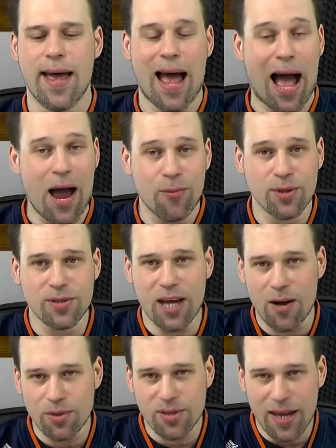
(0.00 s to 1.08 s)
I wouldn't. I
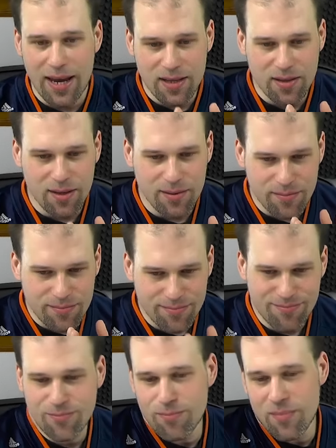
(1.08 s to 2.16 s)
would take the
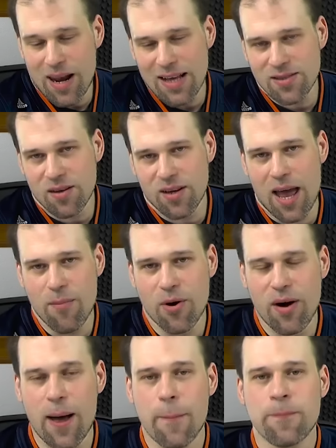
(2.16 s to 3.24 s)
lesser
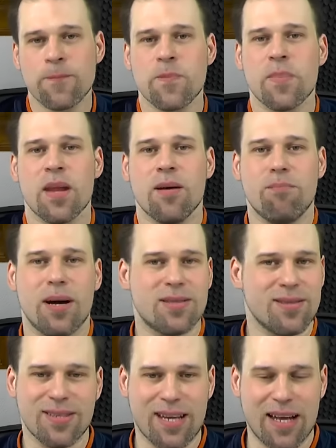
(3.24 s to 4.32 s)
camera,
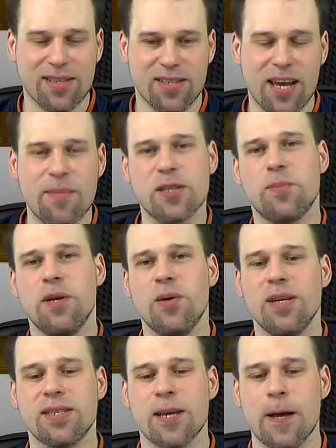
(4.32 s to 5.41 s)
but get the same
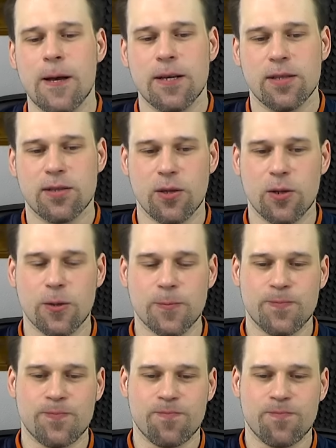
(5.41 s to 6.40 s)
experience. So